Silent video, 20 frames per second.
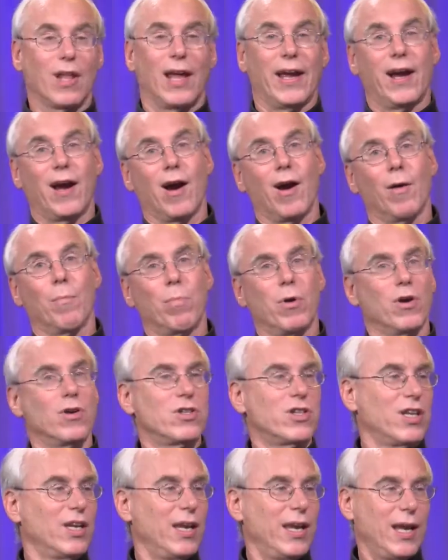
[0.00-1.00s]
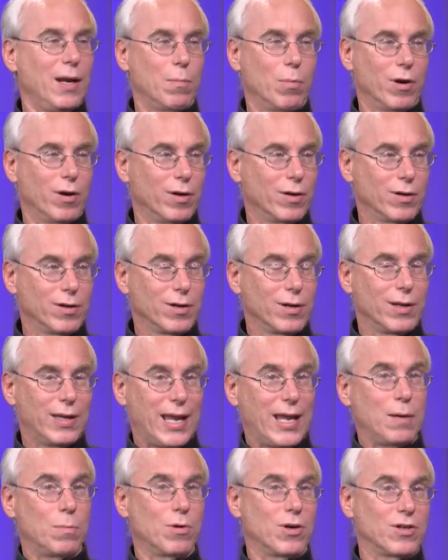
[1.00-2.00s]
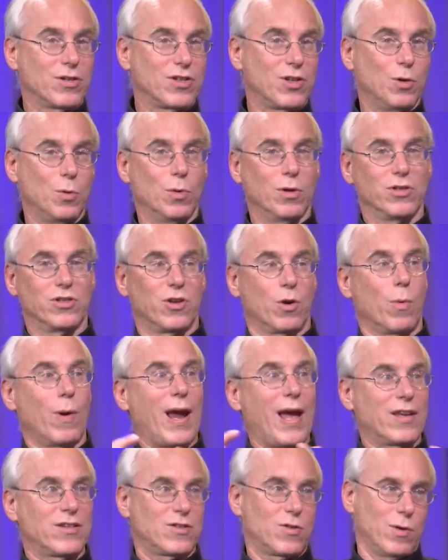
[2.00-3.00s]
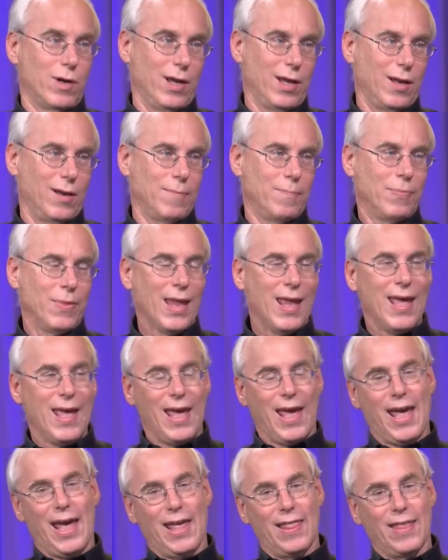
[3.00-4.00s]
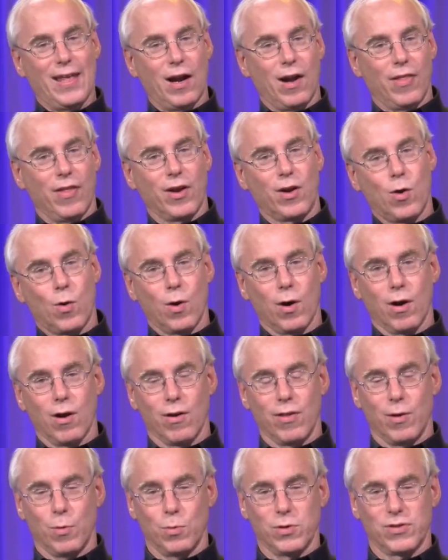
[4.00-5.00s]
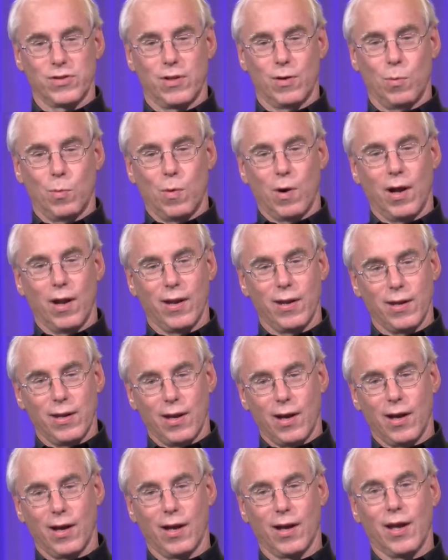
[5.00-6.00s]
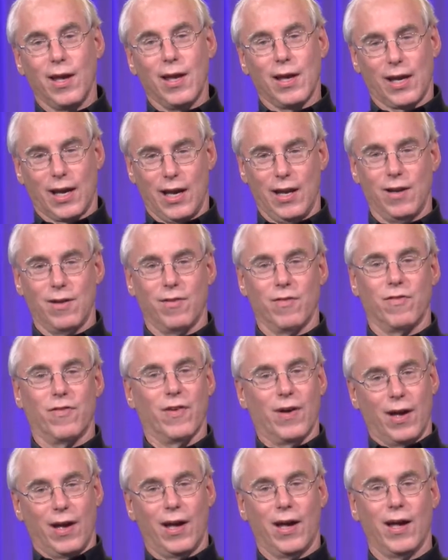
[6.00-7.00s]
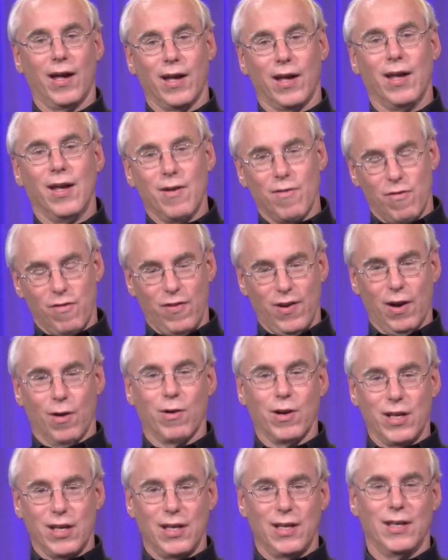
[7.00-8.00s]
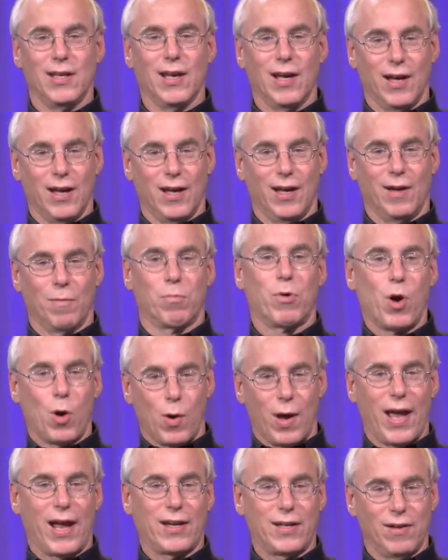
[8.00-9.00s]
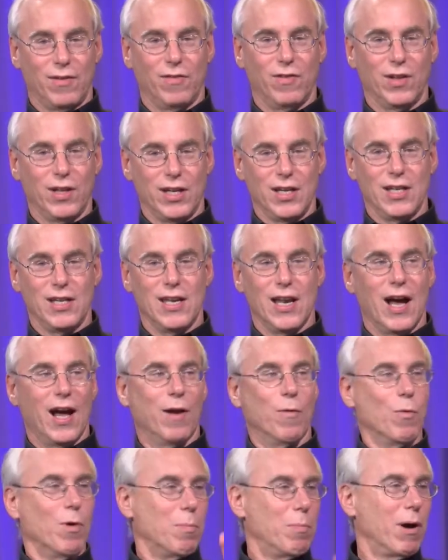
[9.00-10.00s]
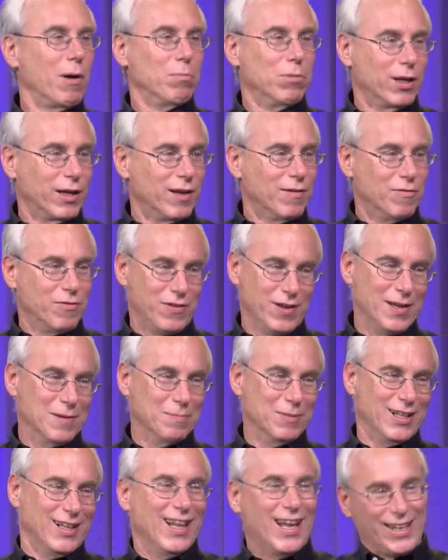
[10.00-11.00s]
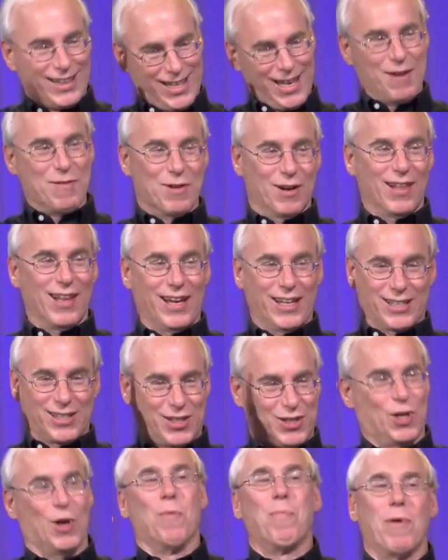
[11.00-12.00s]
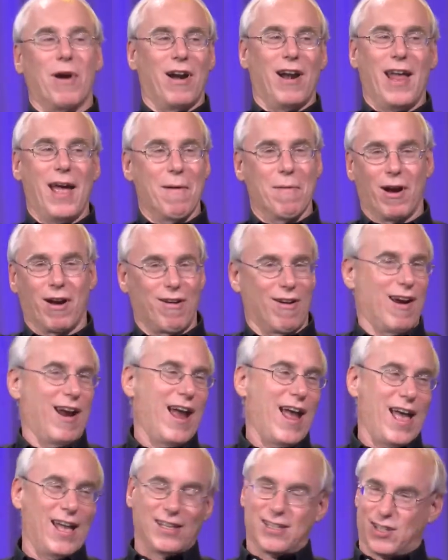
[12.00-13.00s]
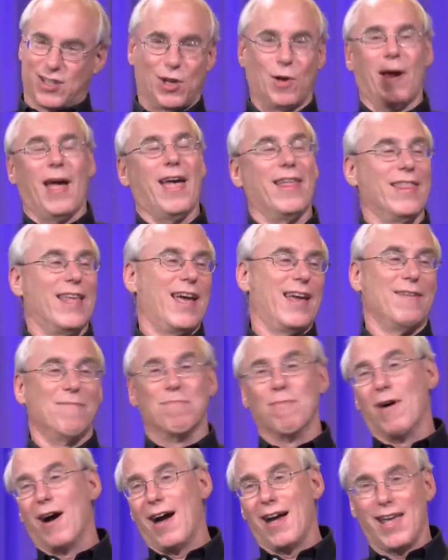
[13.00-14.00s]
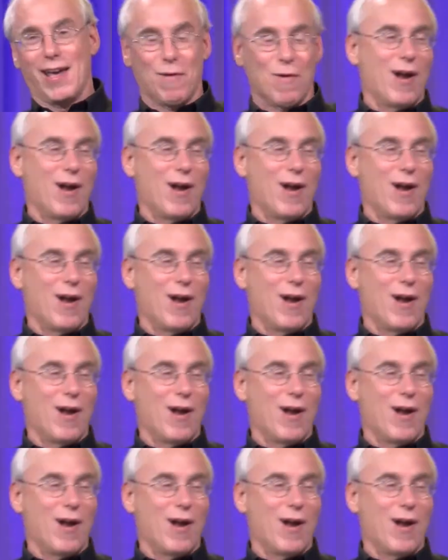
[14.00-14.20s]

like our Persian neighbors who were Zoroastrian. Okay. And then on the corner, there was the one uh, kind of uh, very uh, proactively non Republican family. Like okay. they were like yeah, super right. Democrats, and they, they